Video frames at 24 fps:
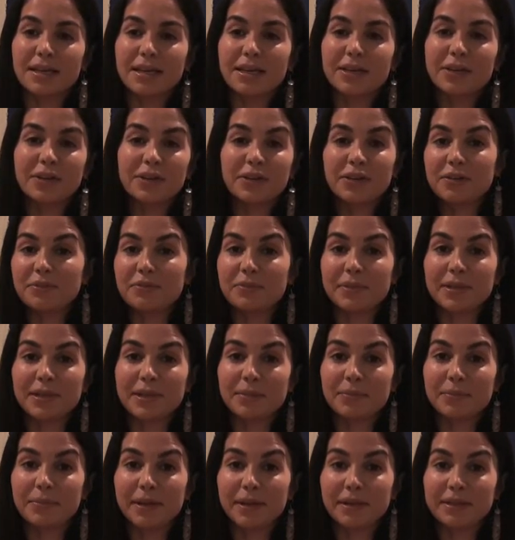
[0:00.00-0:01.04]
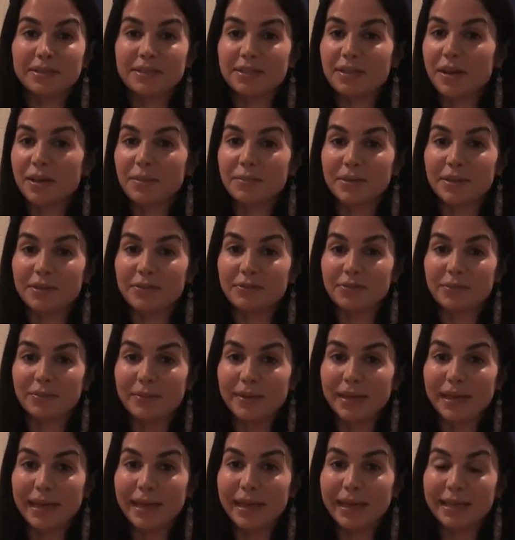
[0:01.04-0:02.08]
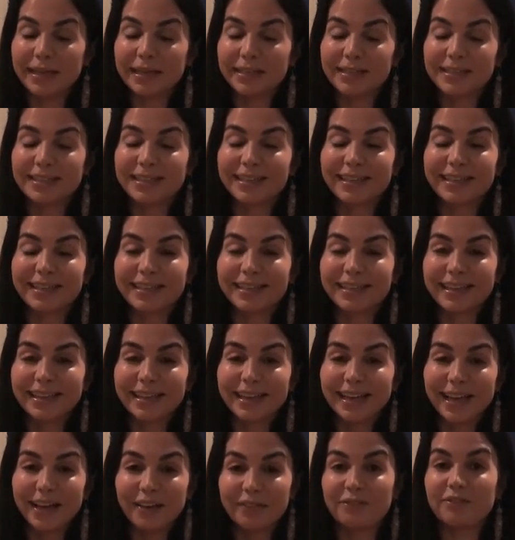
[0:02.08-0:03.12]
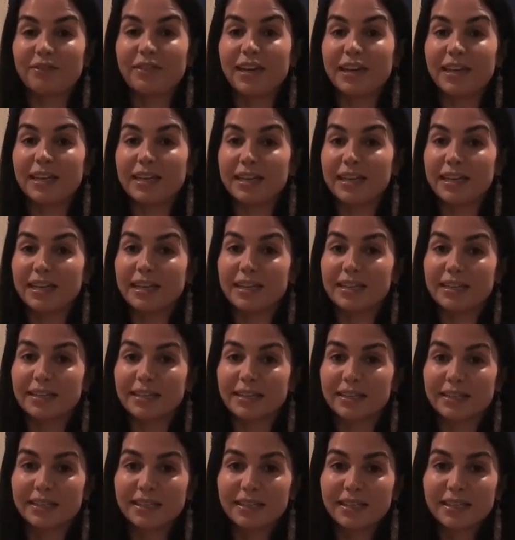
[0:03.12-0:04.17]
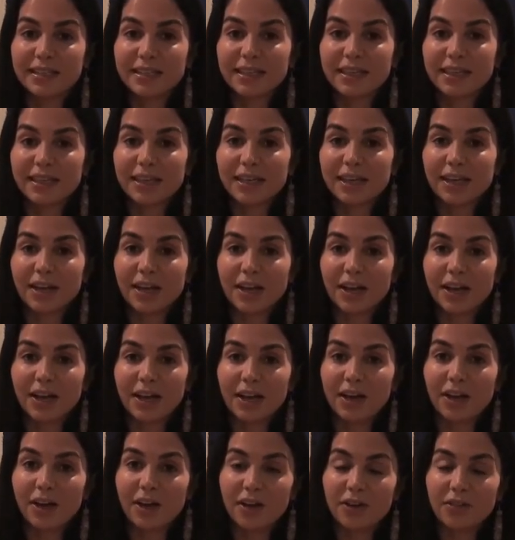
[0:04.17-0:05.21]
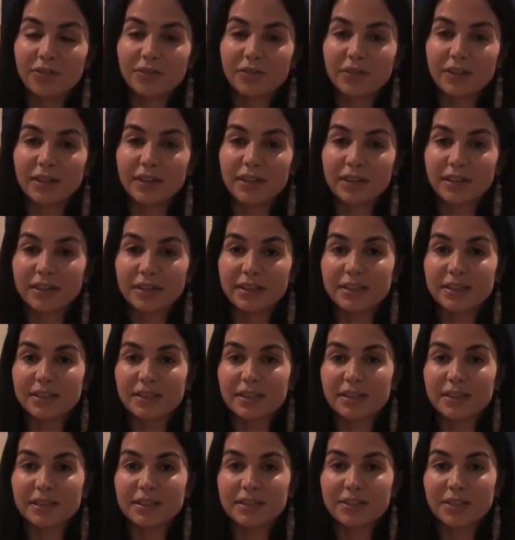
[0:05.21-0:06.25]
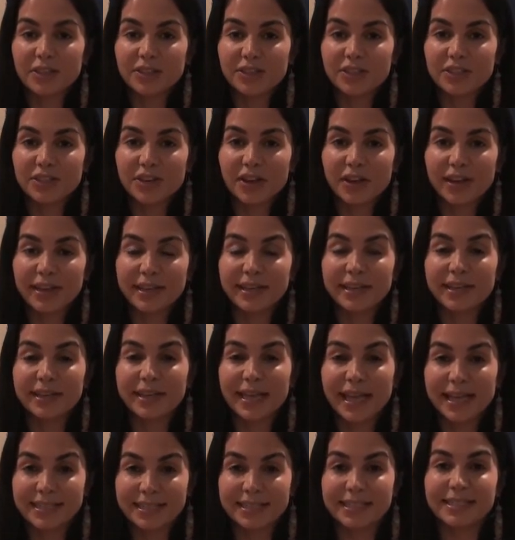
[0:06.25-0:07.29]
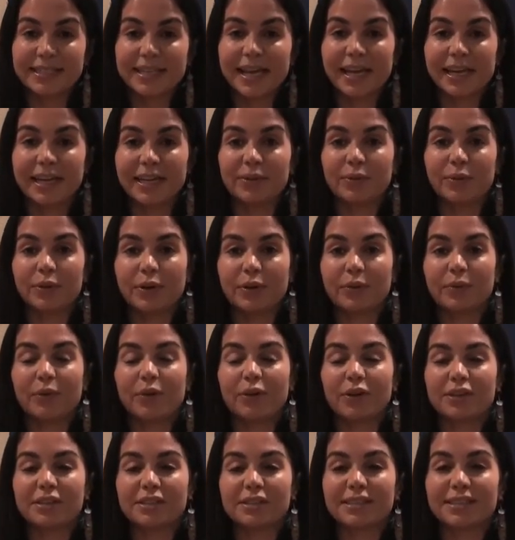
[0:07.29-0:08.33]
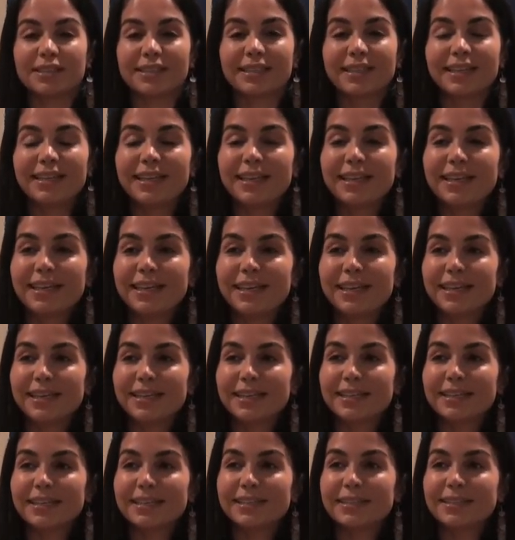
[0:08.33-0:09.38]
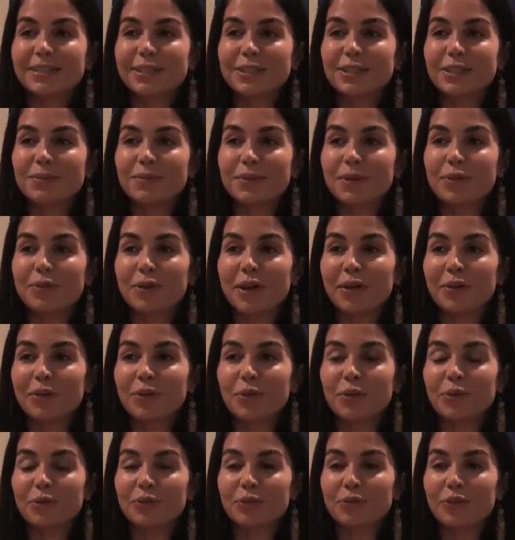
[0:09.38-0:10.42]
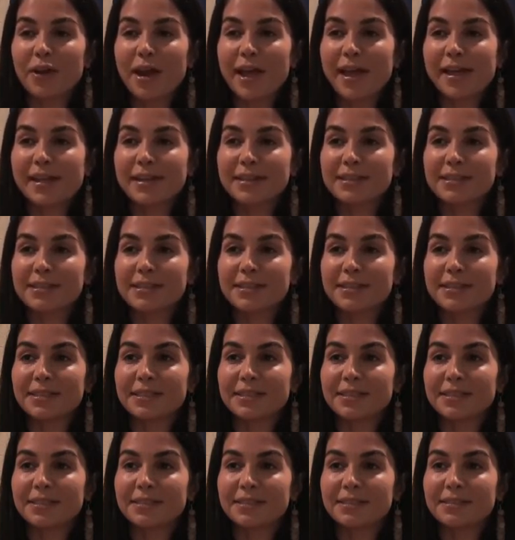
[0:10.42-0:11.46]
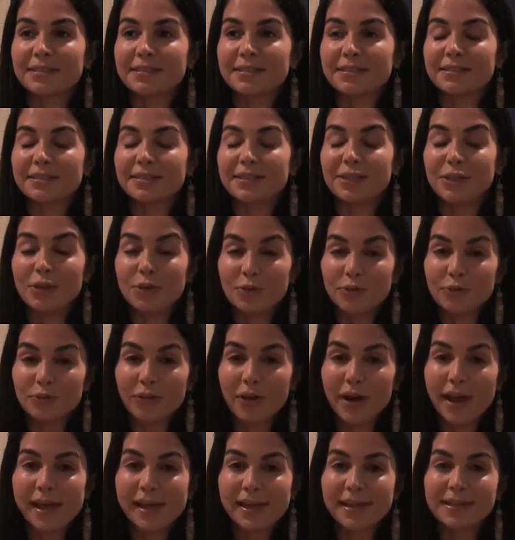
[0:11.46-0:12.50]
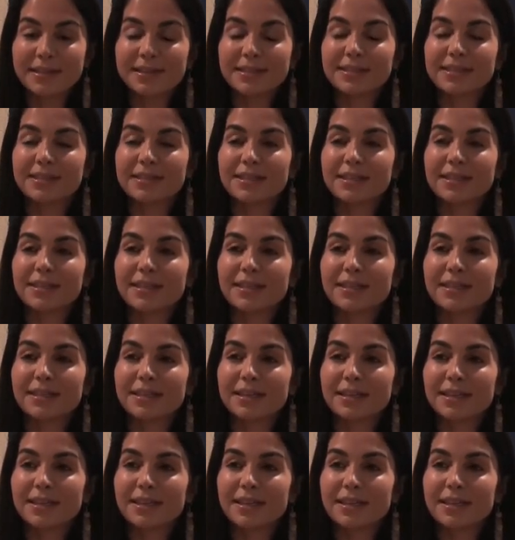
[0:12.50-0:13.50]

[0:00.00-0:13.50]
it couldn't have been a better timing for me because I really needed a a laugh in the sunshine, and that's exactly what it was. And just to be around old friends and new friends and